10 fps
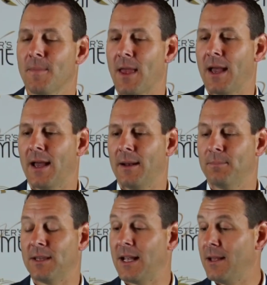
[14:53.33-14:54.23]

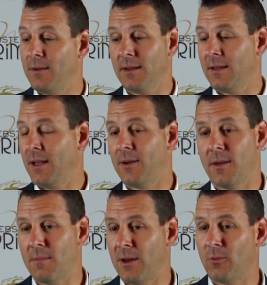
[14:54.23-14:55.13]
But then
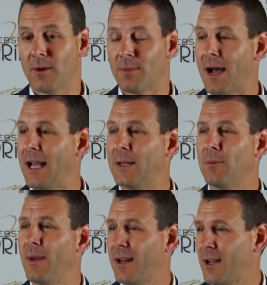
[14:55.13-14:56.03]
he made one behind him. He
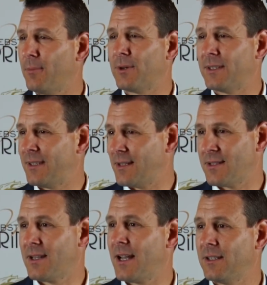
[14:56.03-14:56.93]
made a couple
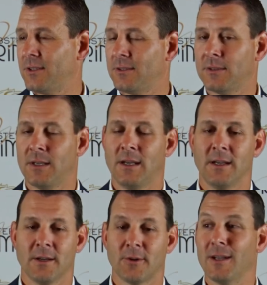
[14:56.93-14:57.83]
contested catches.
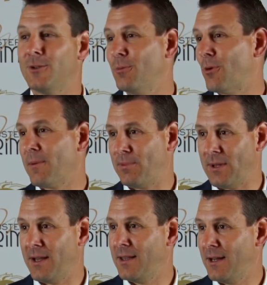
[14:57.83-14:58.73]
Great two-point
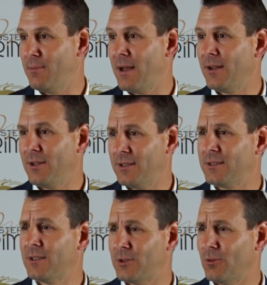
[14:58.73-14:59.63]
play. Then he made a good
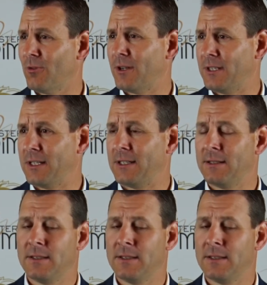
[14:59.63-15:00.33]
decision to run it in.